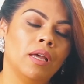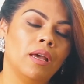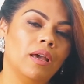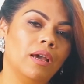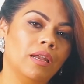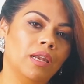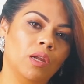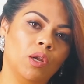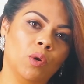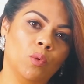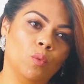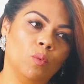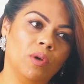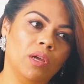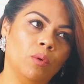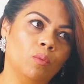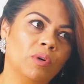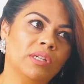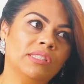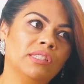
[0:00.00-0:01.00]
And
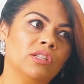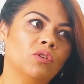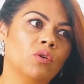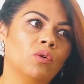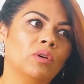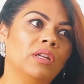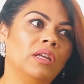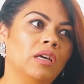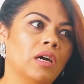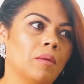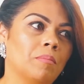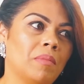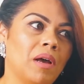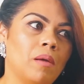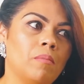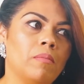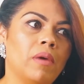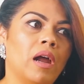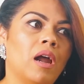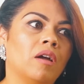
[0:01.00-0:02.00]
it wasn't only on
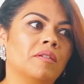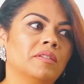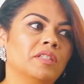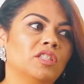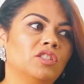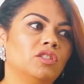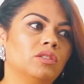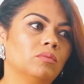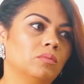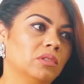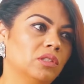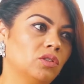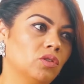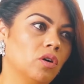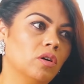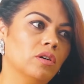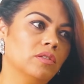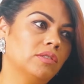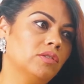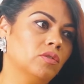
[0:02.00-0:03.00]
my marriage, it was
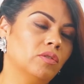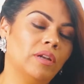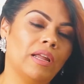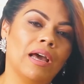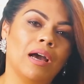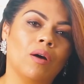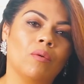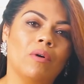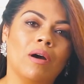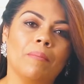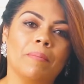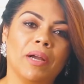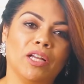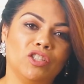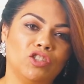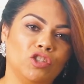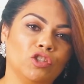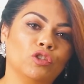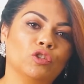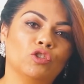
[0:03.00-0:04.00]
also now on my
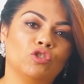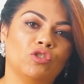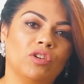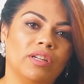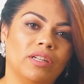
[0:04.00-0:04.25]
children.